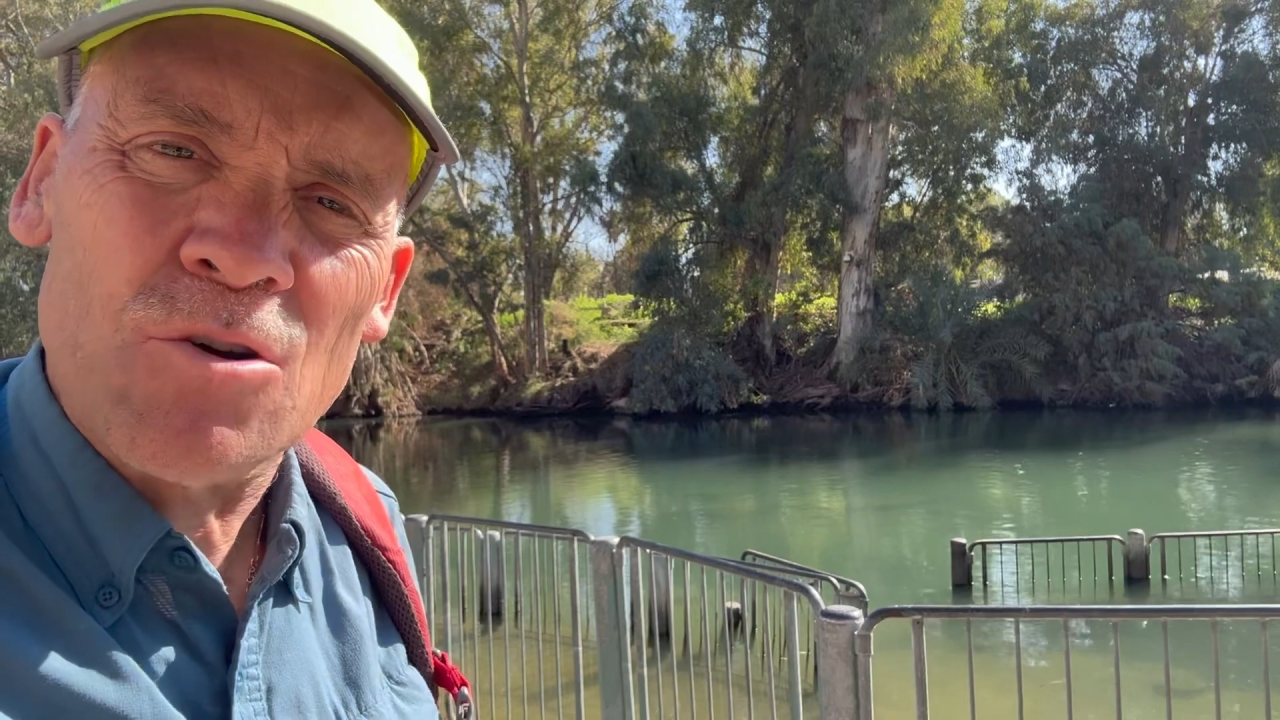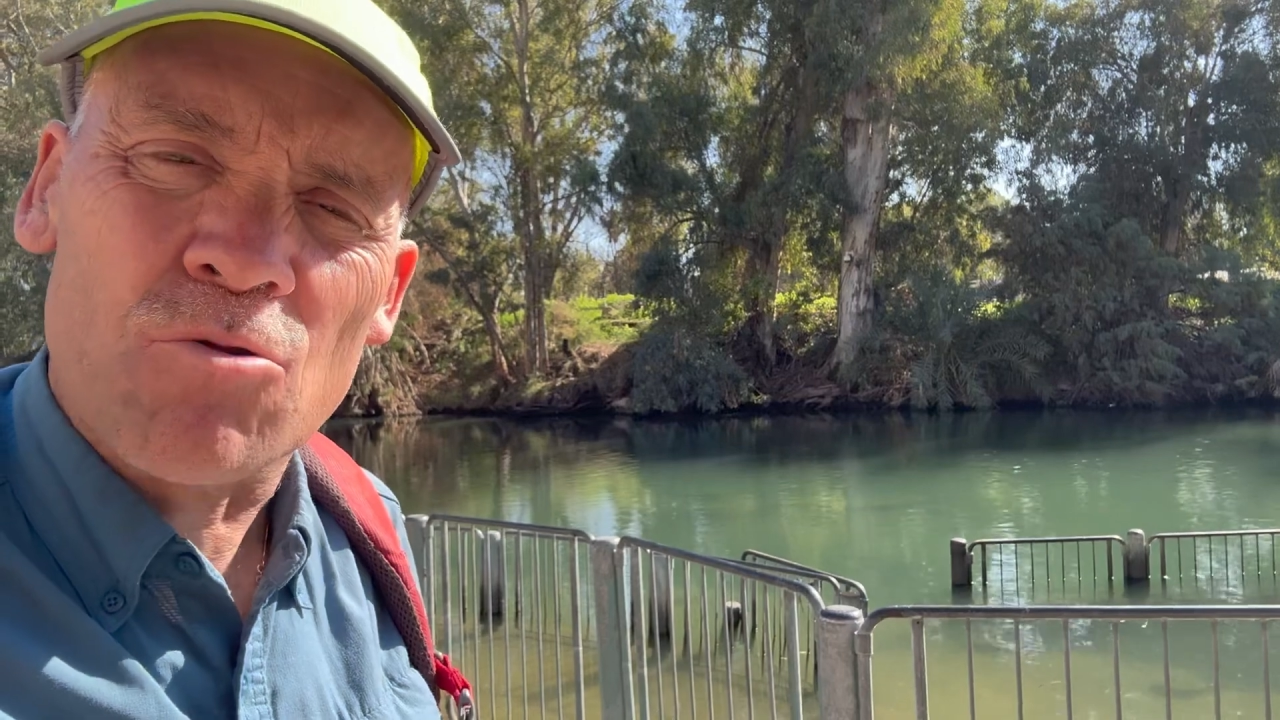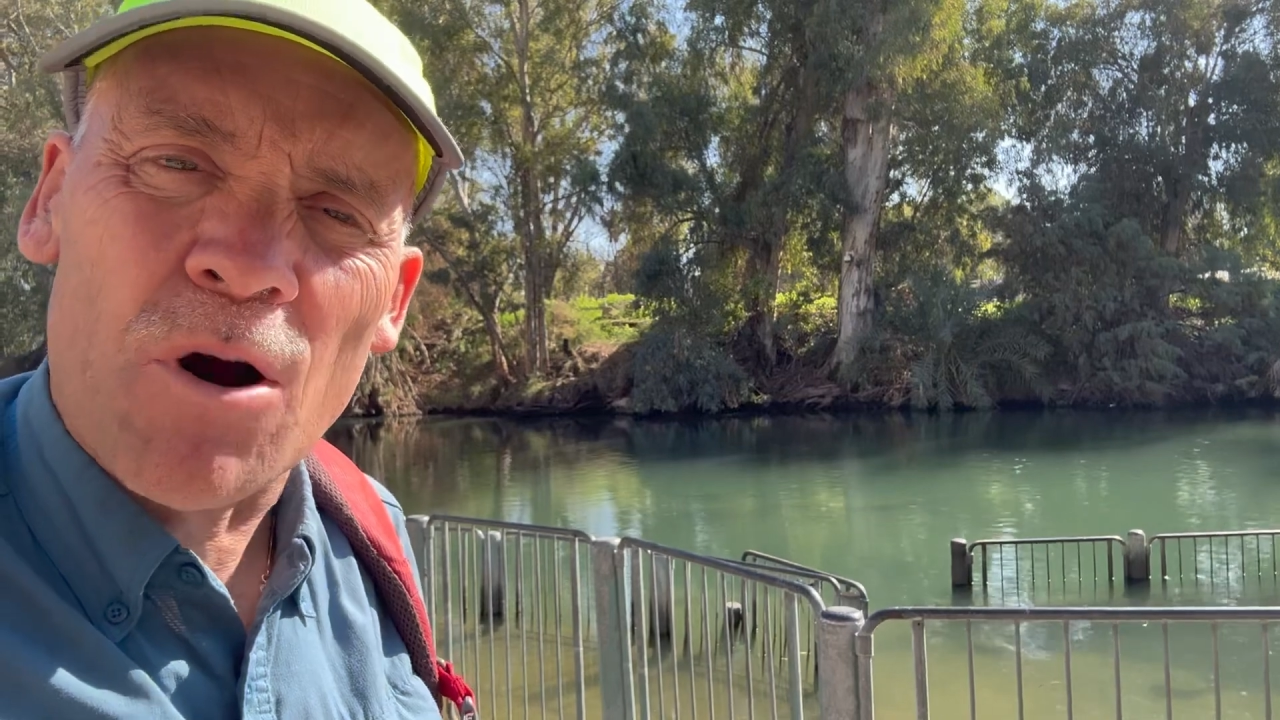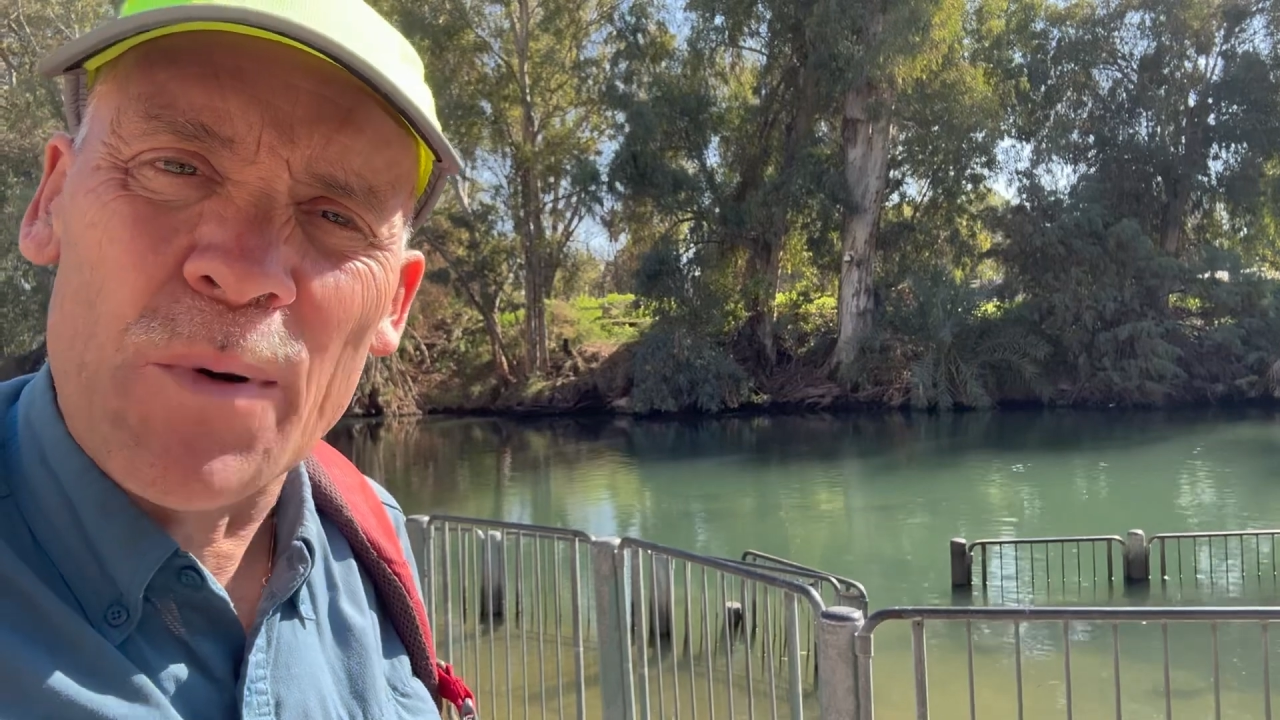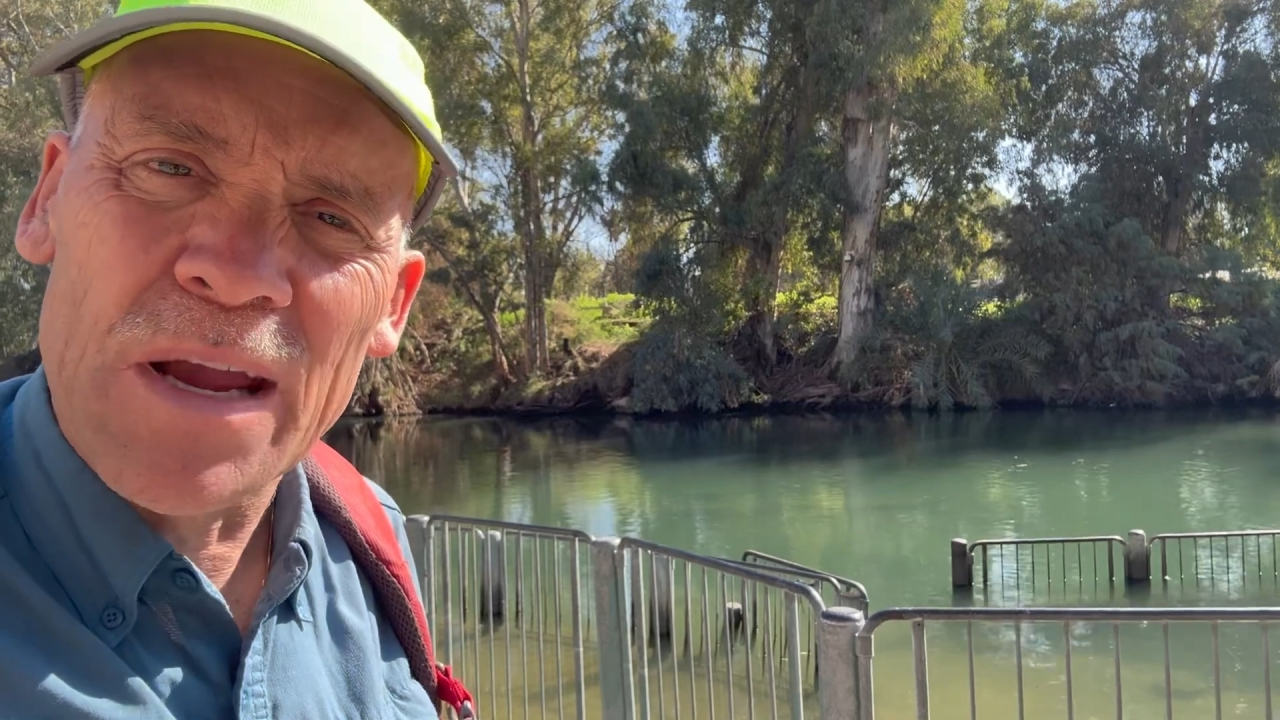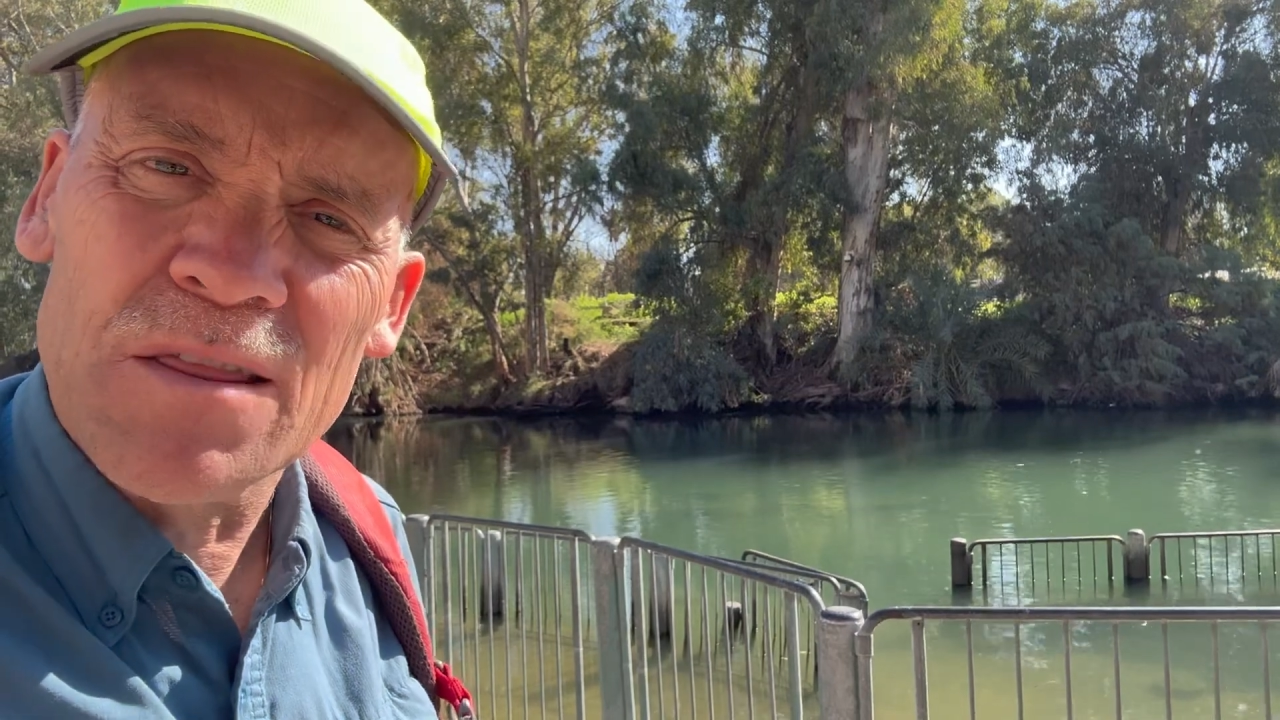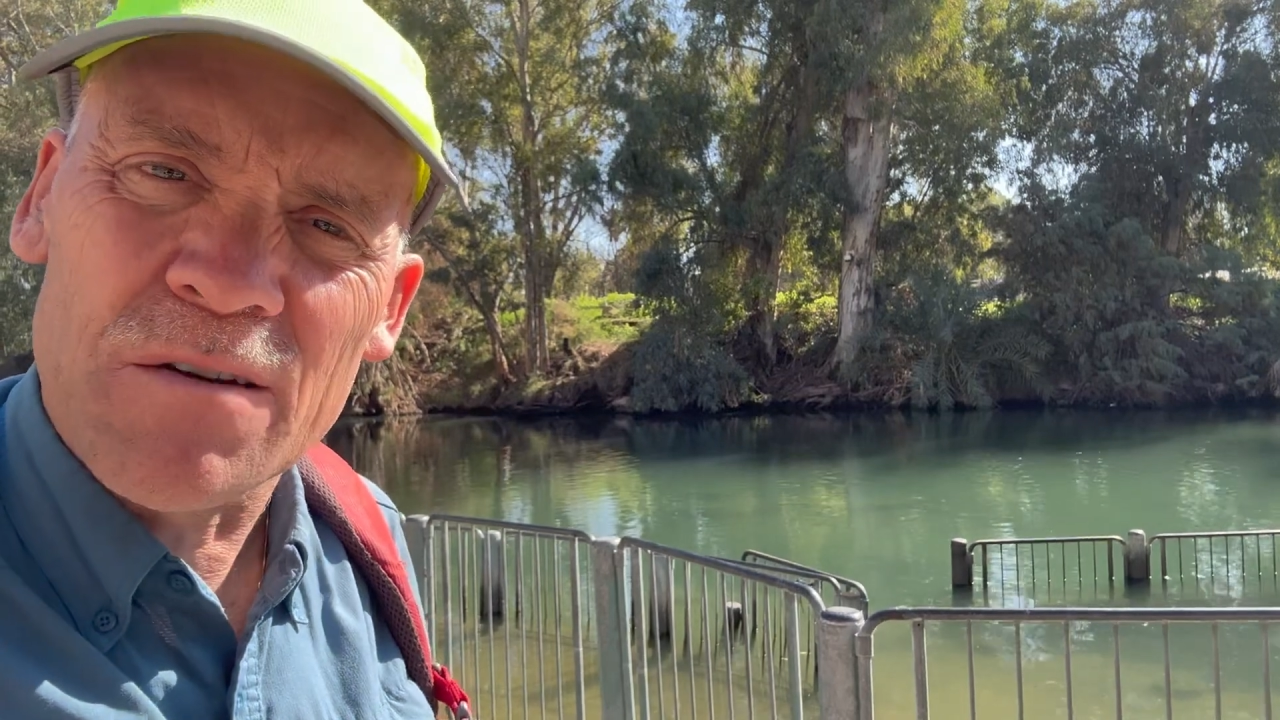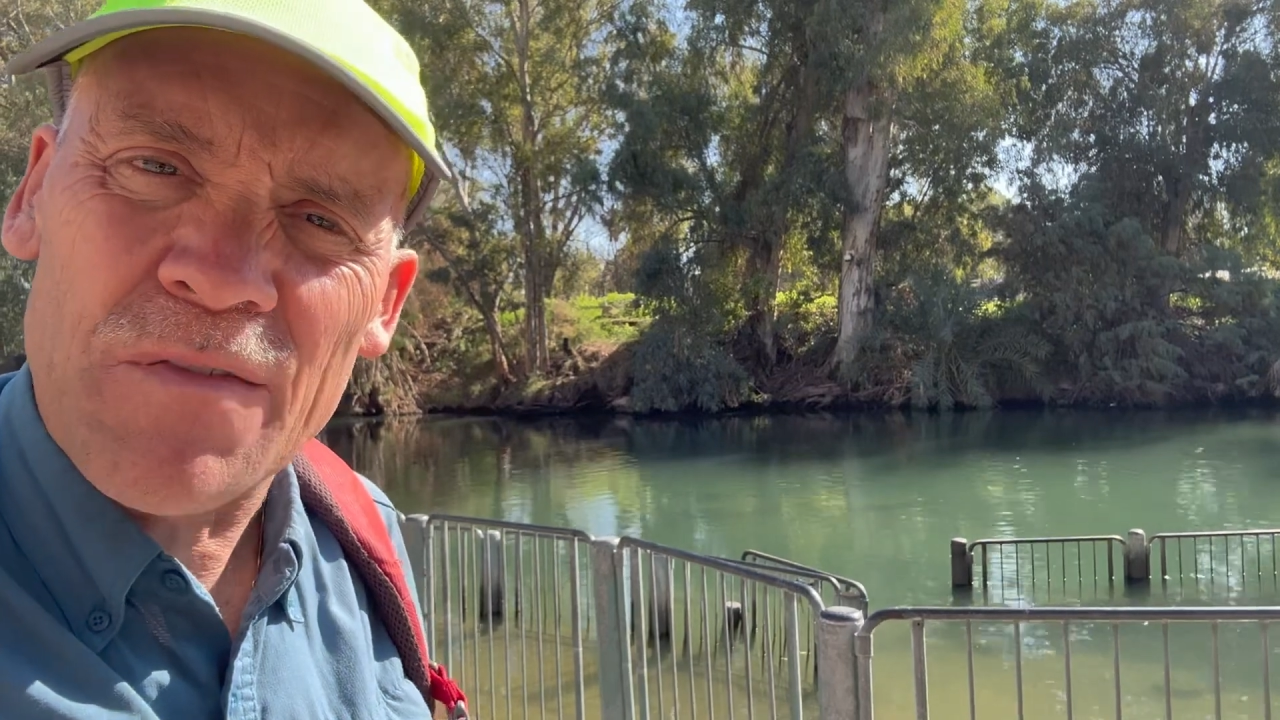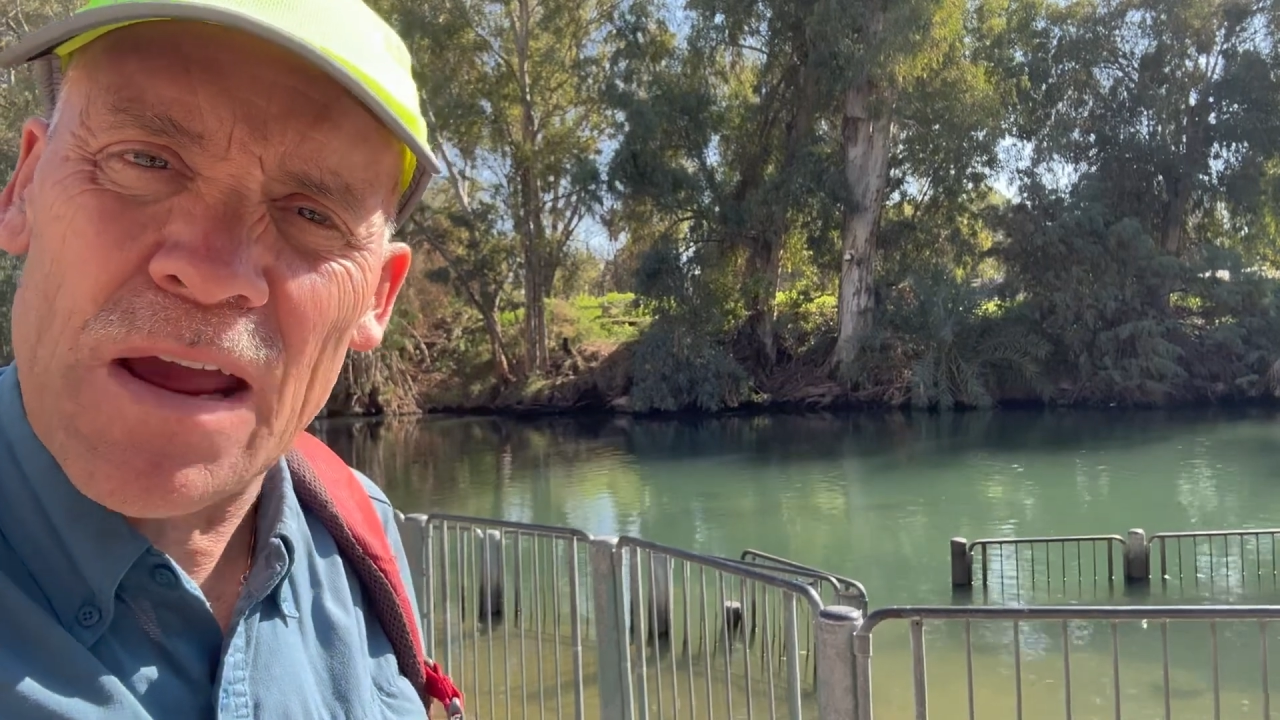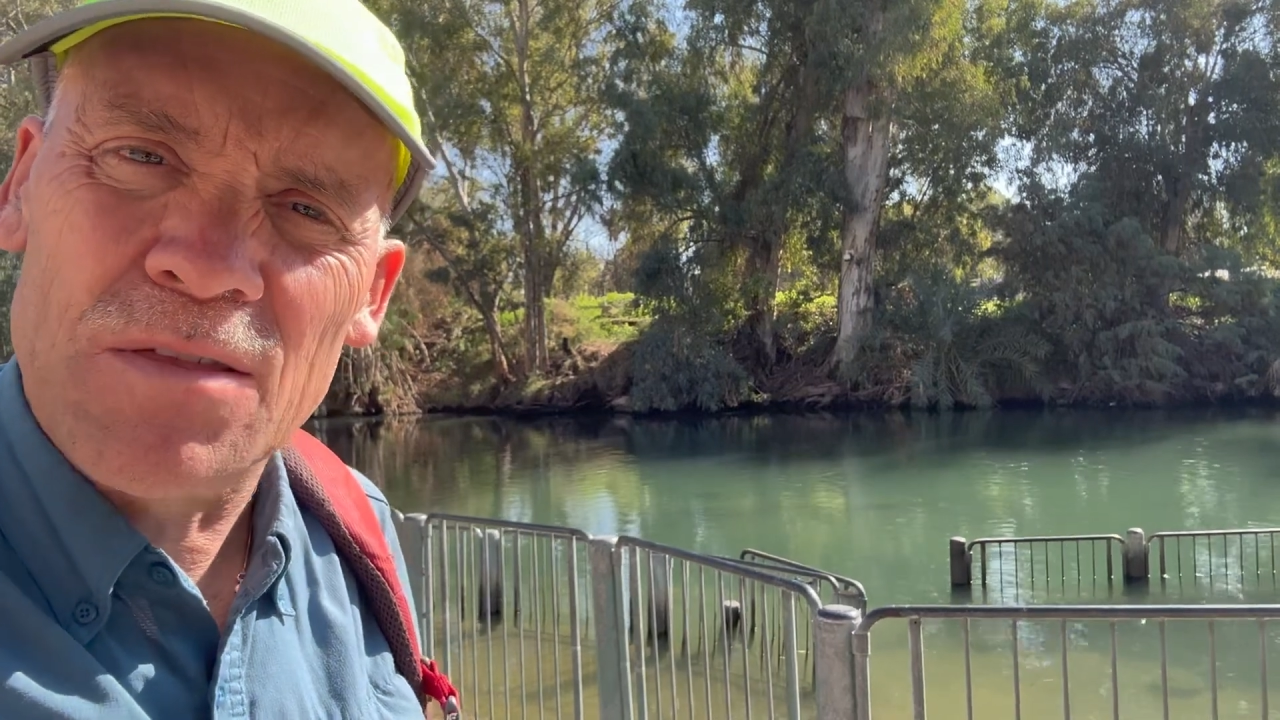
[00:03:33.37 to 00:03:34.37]
growing in their
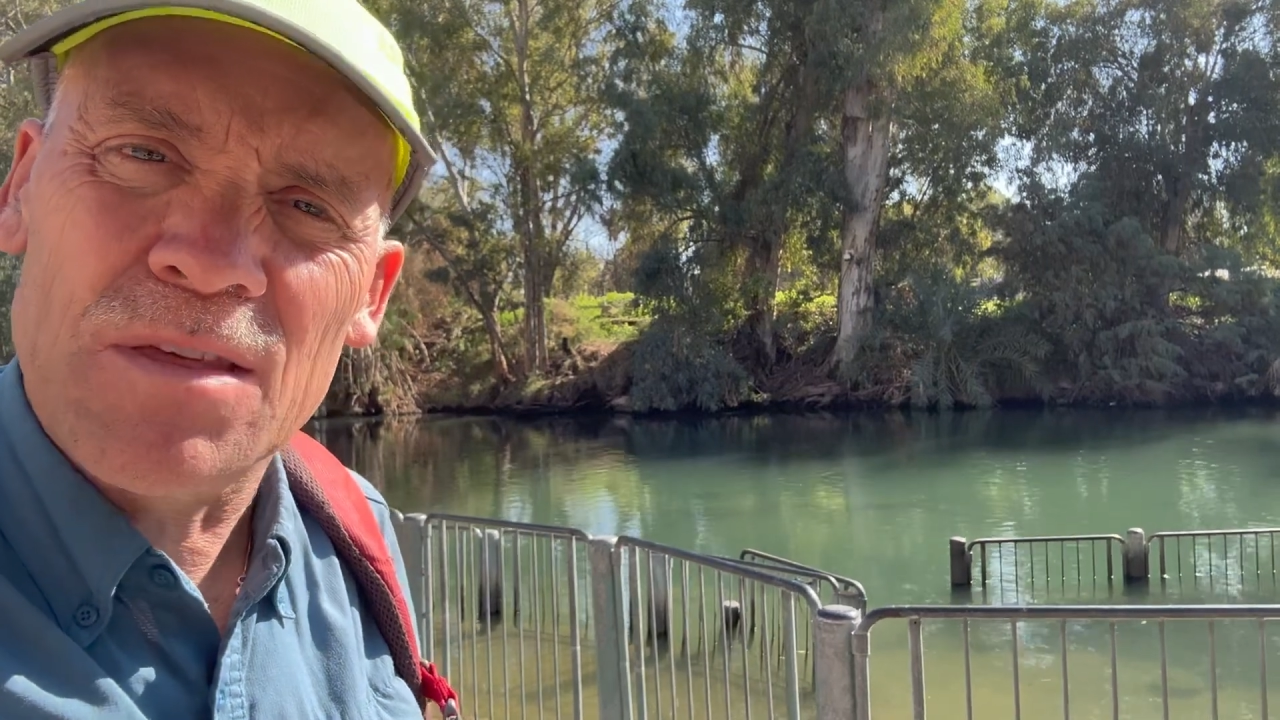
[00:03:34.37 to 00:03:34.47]
faith